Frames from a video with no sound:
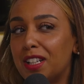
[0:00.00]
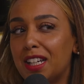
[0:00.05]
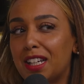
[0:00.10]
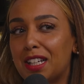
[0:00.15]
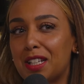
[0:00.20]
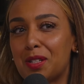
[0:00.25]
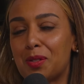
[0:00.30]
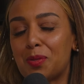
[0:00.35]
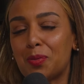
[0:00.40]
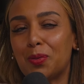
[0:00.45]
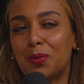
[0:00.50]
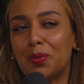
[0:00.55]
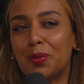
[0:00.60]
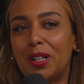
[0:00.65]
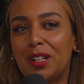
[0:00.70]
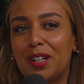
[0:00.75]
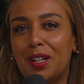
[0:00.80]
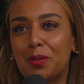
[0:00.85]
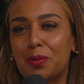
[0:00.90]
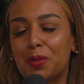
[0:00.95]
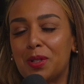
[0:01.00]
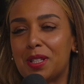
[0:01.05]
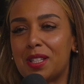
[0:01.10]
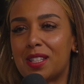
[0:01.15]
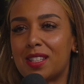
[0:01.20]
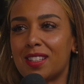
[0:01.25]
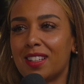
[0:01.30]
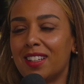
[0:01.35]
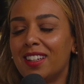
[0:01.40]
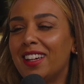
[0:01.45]
funny, because when I
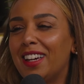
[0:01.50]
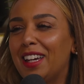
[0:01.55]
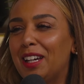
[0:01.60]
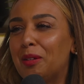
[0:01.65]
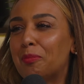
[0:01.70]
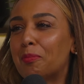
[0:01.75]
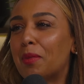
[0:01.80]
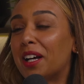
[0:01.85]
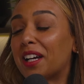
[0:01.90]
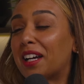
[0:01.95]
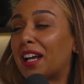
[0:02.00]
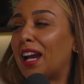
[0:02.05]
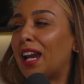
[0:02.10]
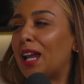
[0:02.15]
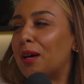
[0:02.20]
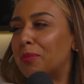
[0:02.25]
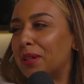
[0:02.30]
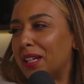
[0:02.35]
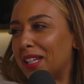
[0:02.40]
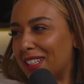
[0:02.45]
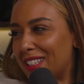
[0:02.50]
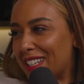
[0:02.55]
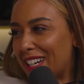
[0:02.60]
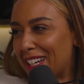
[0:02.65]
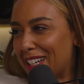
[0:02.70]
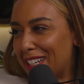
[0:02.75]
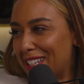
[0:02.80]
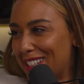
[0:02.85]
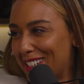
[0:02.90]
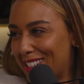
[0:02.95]
was in my clubbing
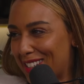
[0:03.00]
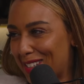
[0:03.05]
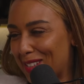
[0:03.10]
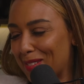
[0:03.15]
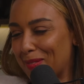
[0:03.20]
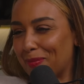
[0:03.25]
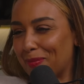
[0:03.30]
days